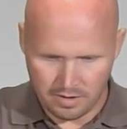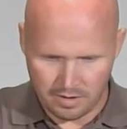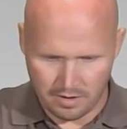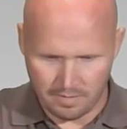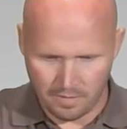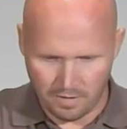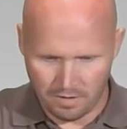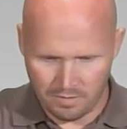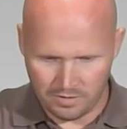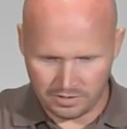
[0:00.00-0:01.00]
And I'm
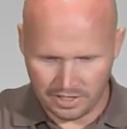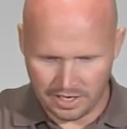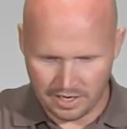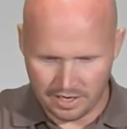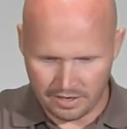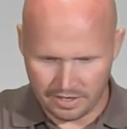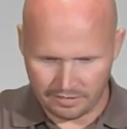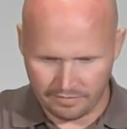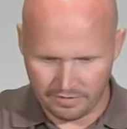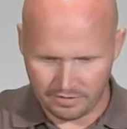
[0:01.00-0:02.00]
almost getting there. I
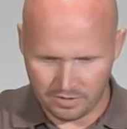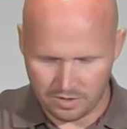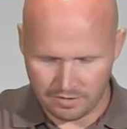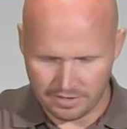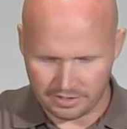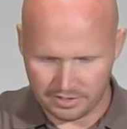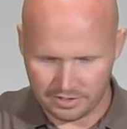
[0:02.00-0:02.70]
can feel the torque wrench